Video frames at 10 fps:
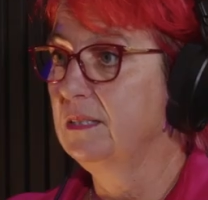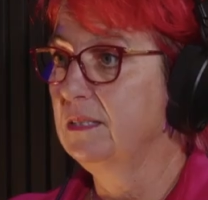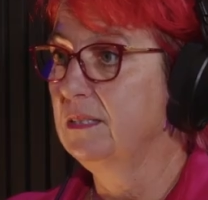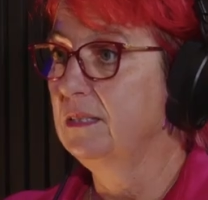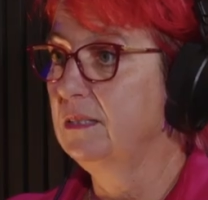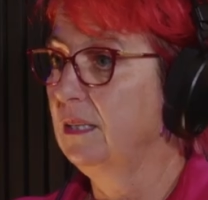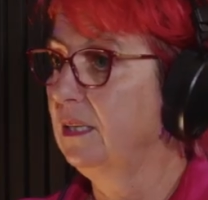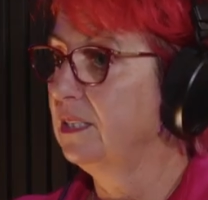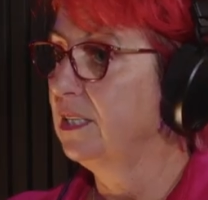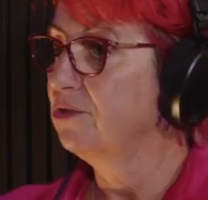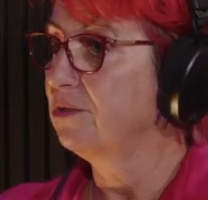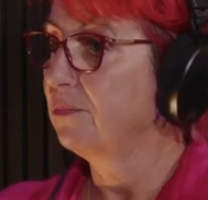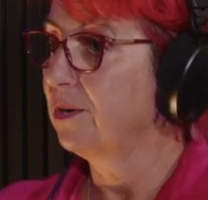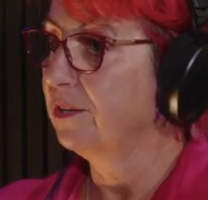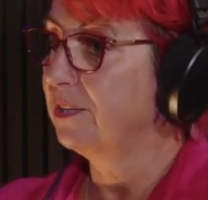select entry
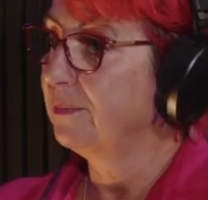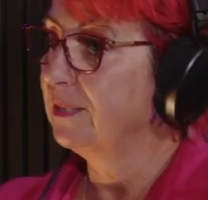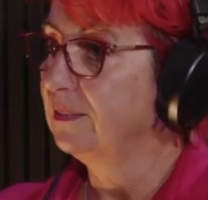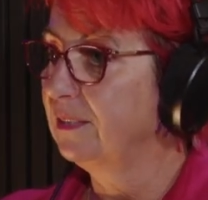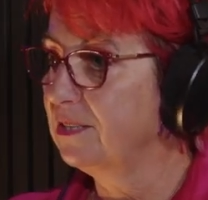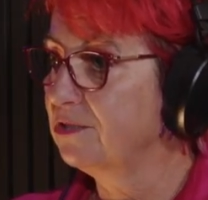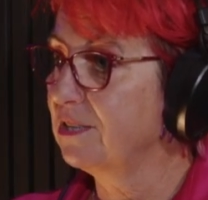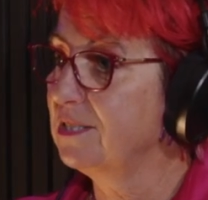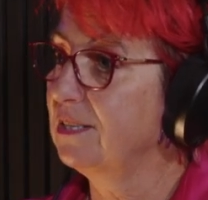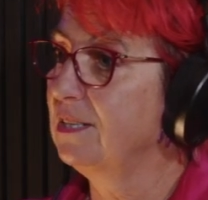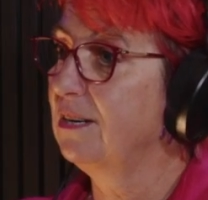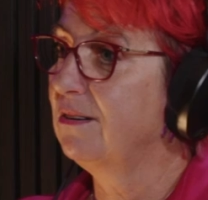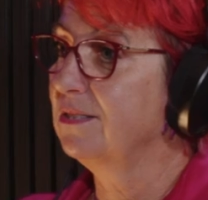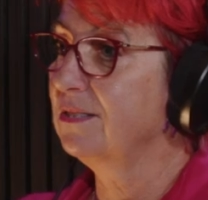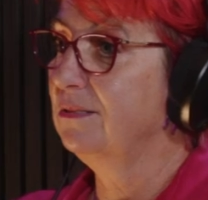program at Kent Street Senior
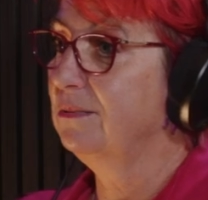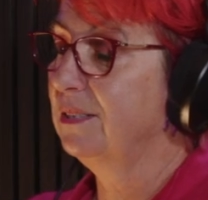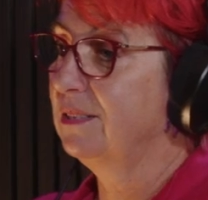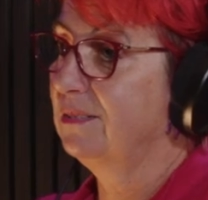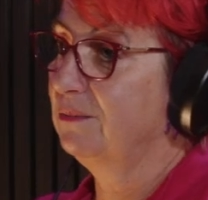High School,